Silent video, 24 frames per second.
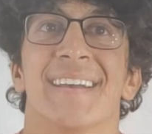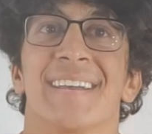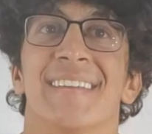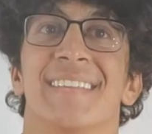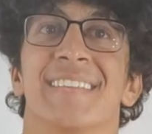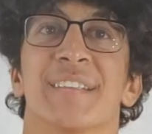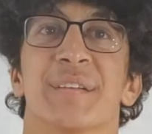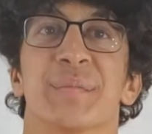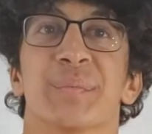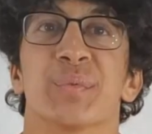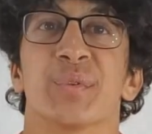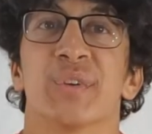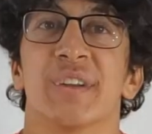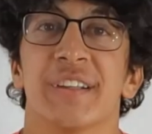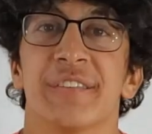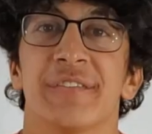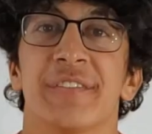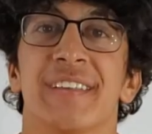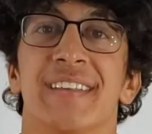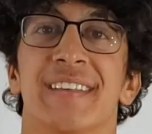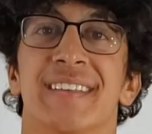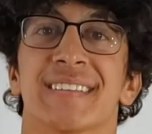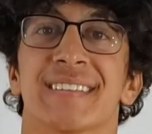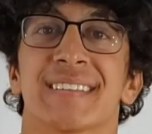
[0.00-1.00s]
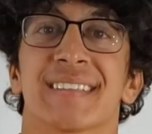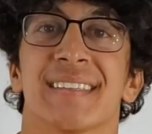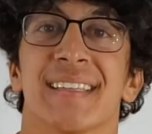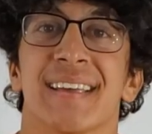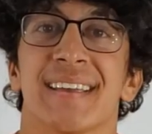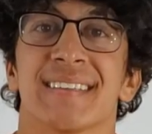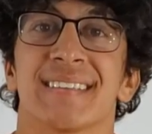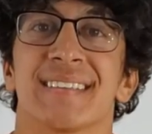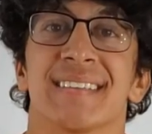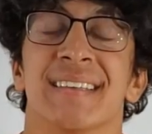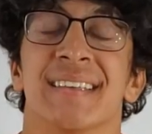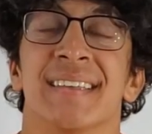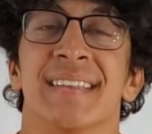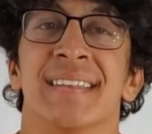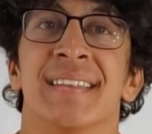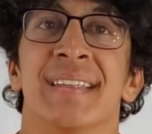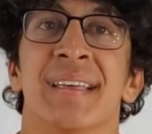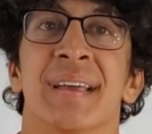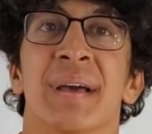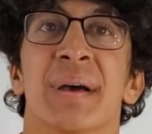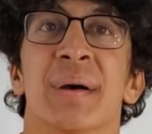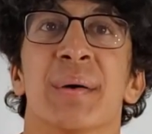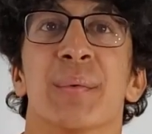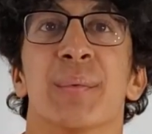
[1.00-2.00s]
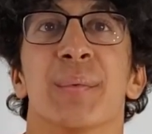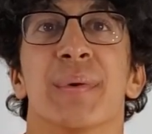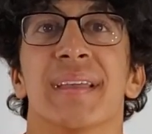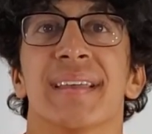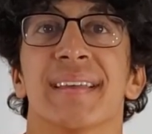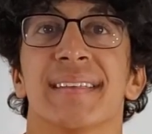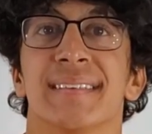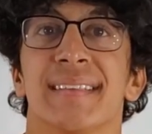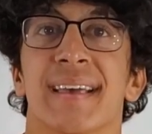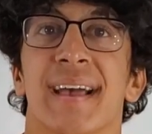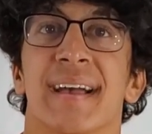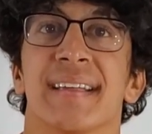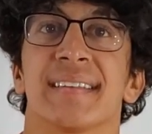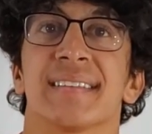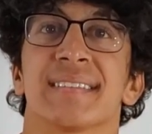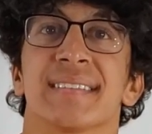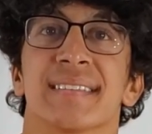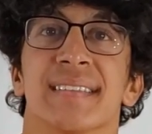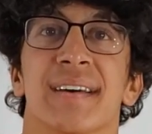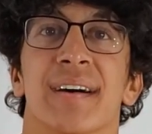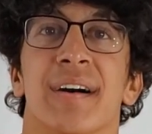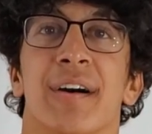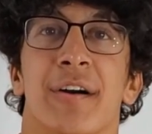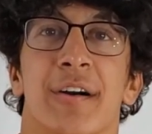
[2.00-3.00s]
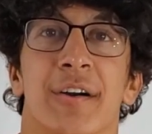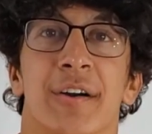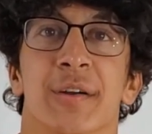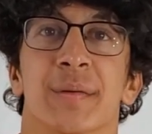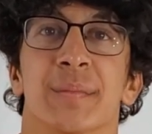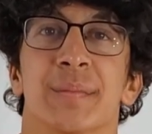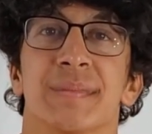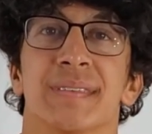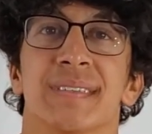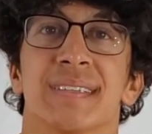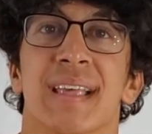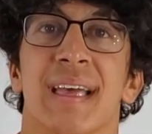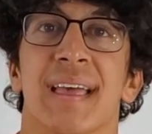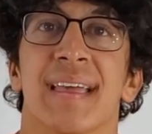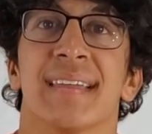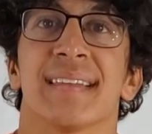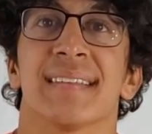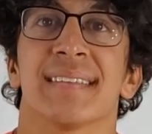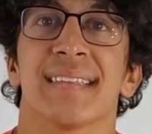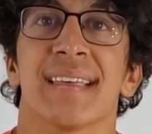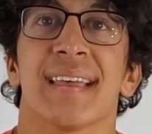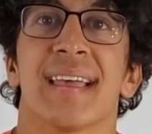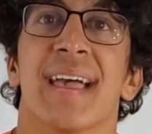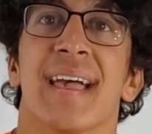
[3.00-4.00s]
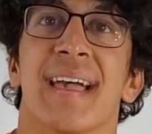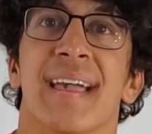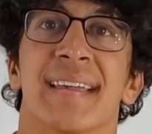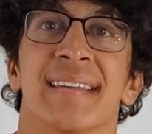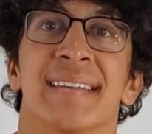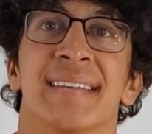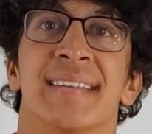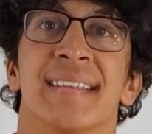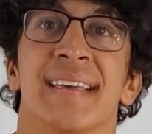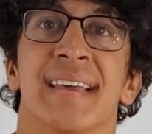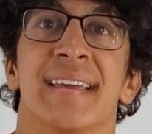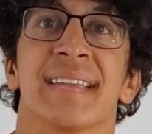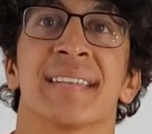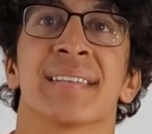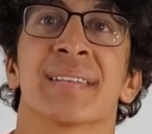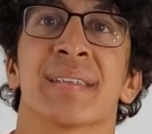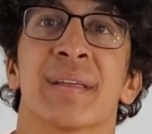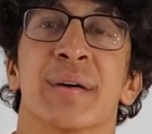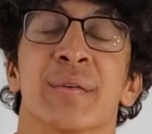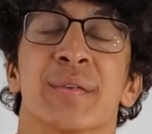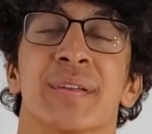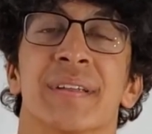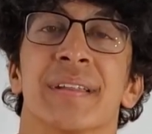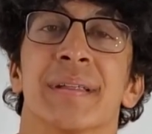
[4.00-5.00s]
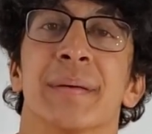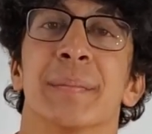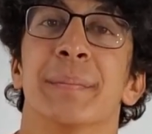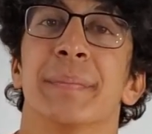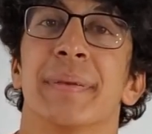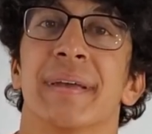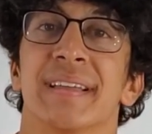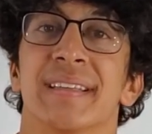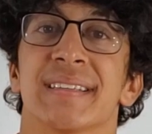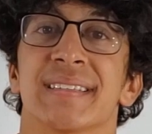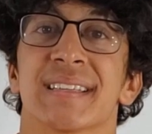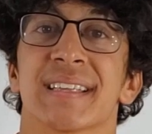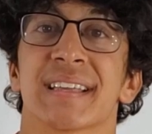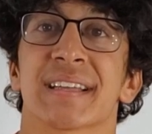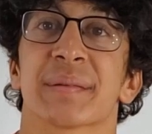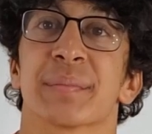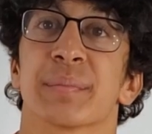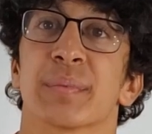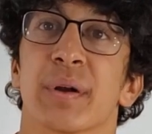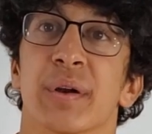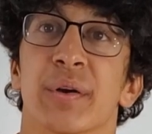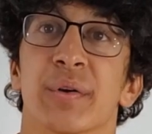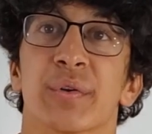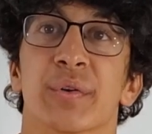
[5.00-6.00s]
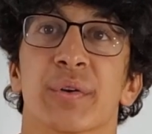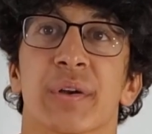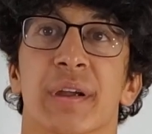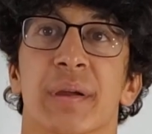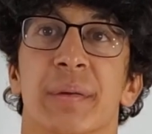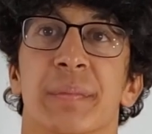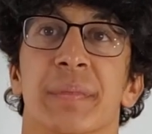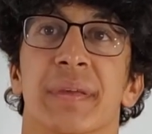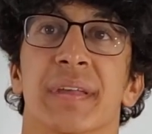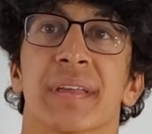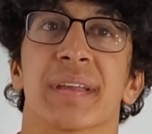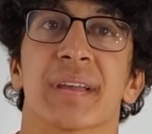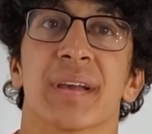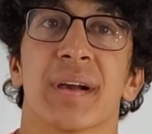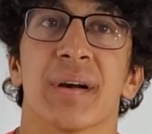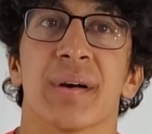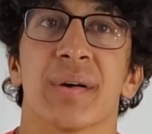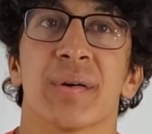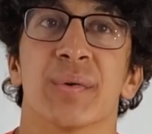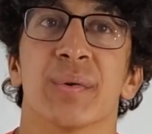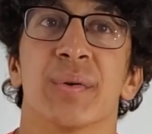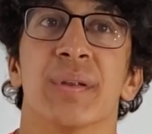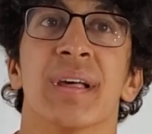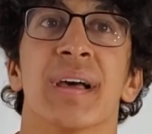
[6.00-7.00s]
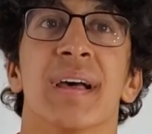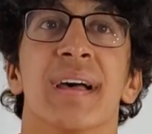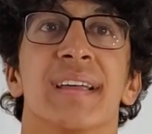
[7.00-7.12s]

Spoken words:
In the previous lesson, we attached the arms and the head and loaded a basic programming code